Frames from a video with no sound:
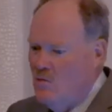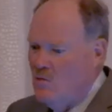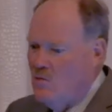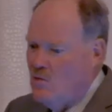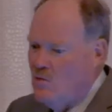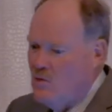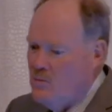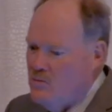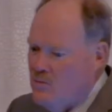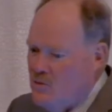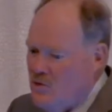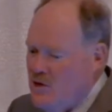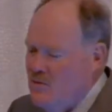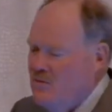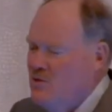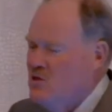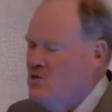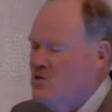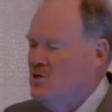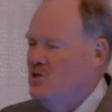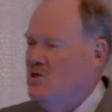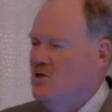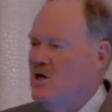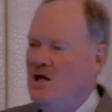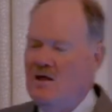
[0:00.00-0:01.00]
were
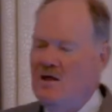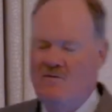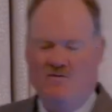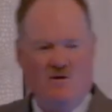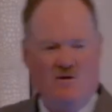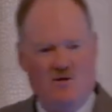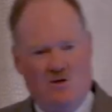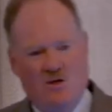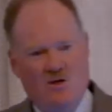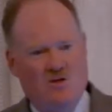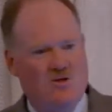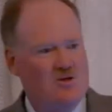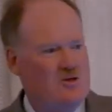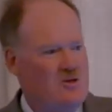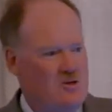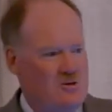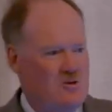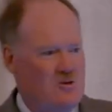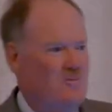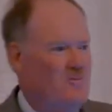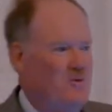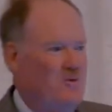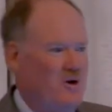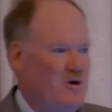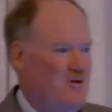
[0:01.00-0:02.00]
previously not even
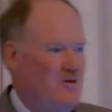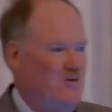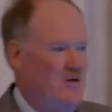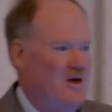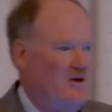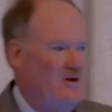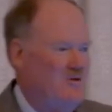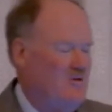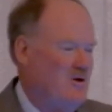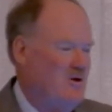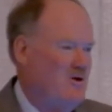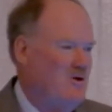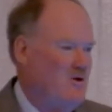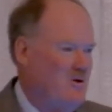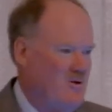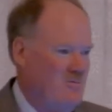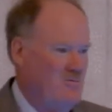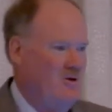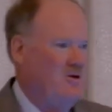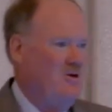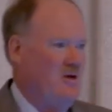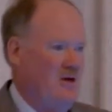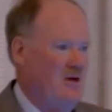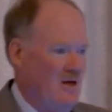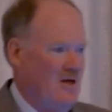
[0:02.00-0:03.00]
considered part of the healthcare
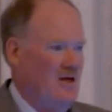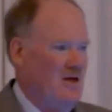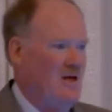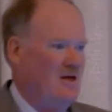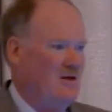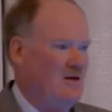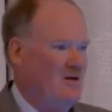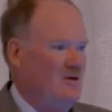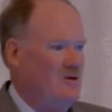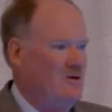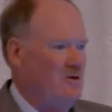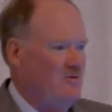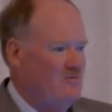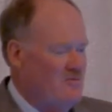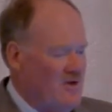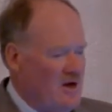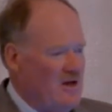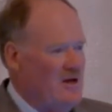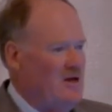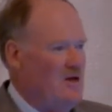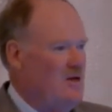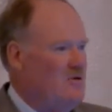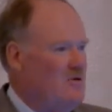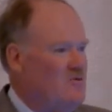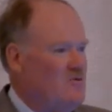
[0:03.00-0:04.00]
community. And do you
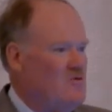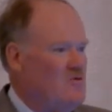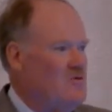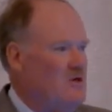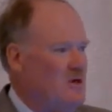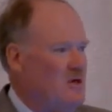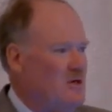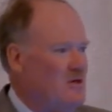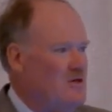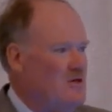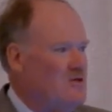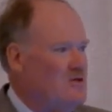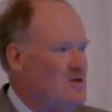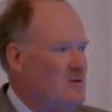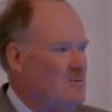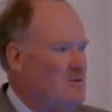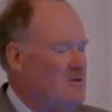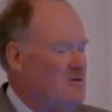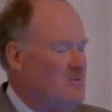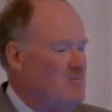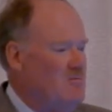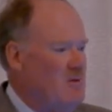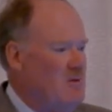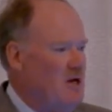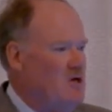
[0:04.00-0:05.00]
find it interesting that some of
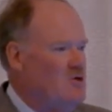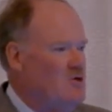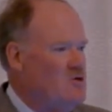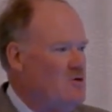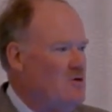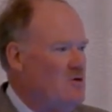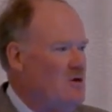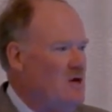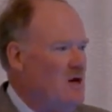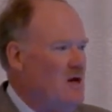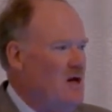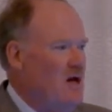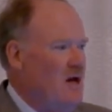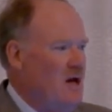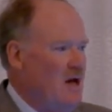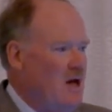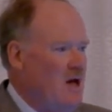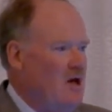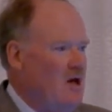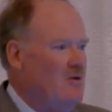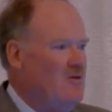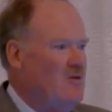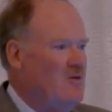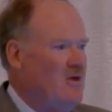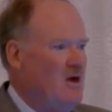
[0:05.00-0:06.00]
the major
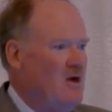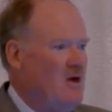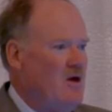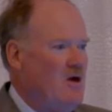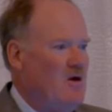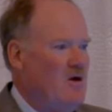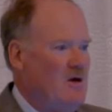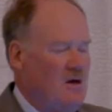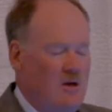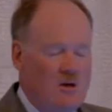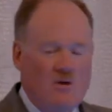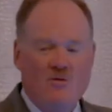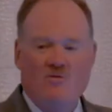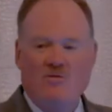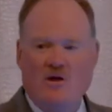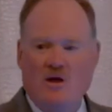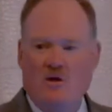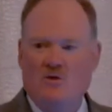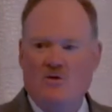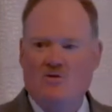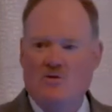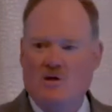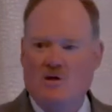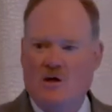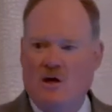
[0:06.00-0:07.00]
healthcare
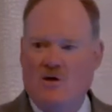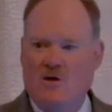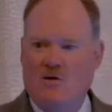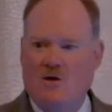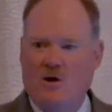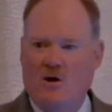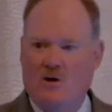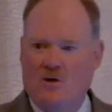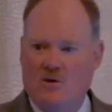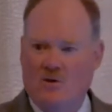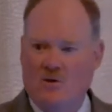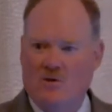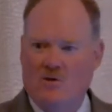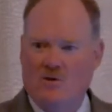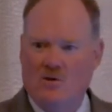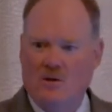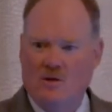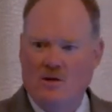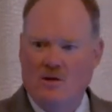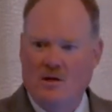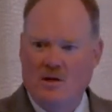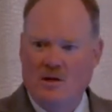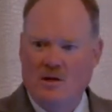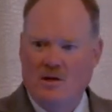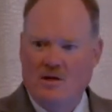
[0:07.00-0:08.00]
innovators now are
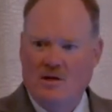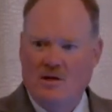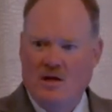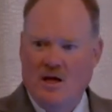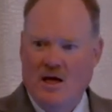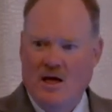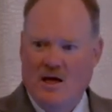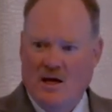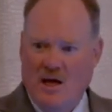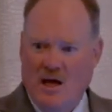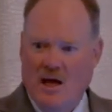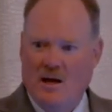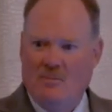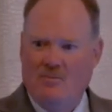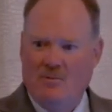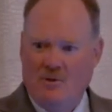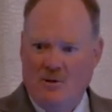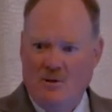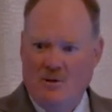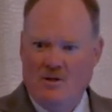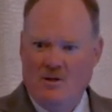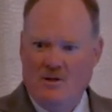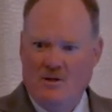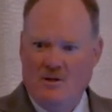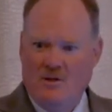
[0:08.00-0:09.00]
Google and
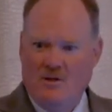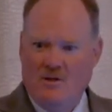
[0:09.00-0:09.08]
Apple